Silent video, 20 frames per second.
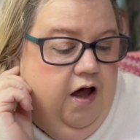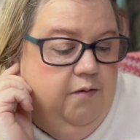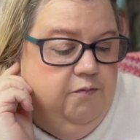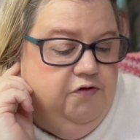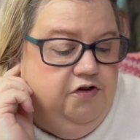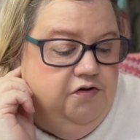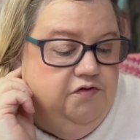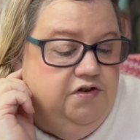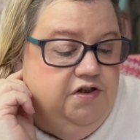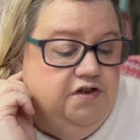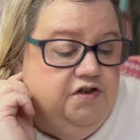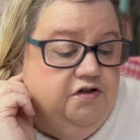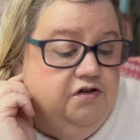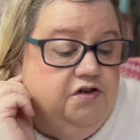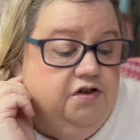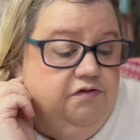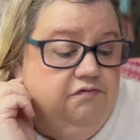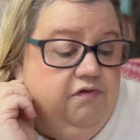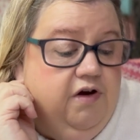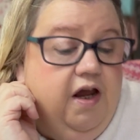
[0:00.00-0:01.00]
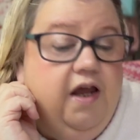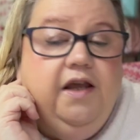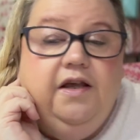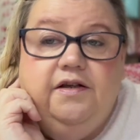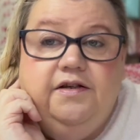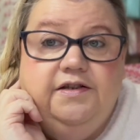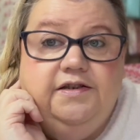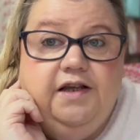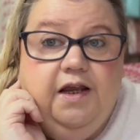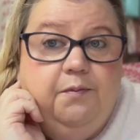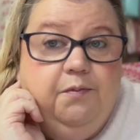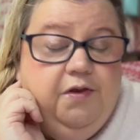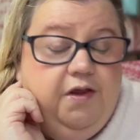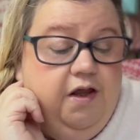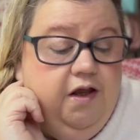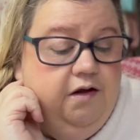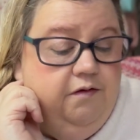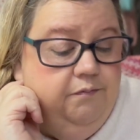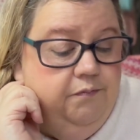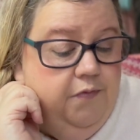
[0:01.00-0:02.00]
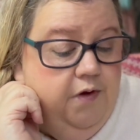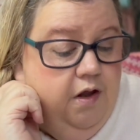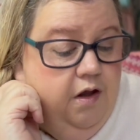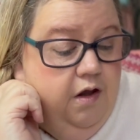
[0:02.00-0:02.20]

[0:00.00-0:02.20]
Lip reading: Jules's Dotted Ray, same thing.